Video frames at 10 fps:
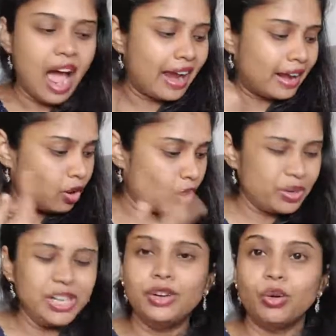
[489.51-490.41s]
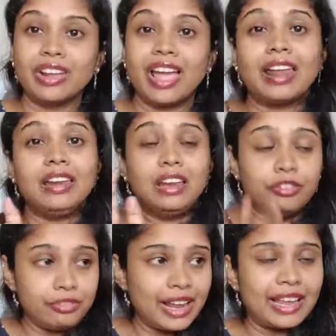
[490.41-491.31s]
I normally don't carry.
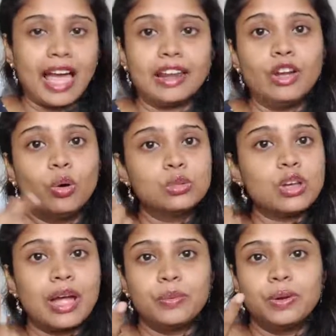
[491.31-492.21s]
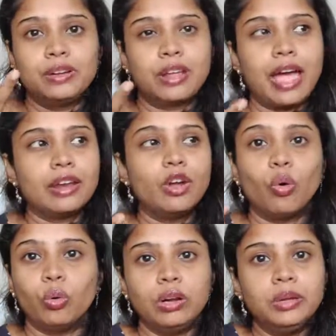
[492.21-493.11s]
If I carry also, I would carry
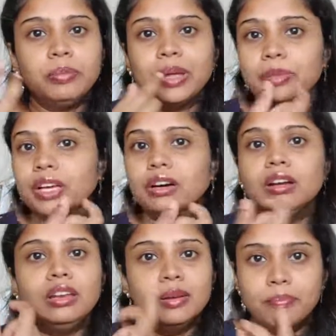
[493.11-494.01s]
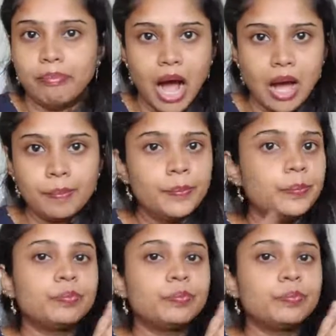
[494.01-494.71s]
only maybe a lip balm.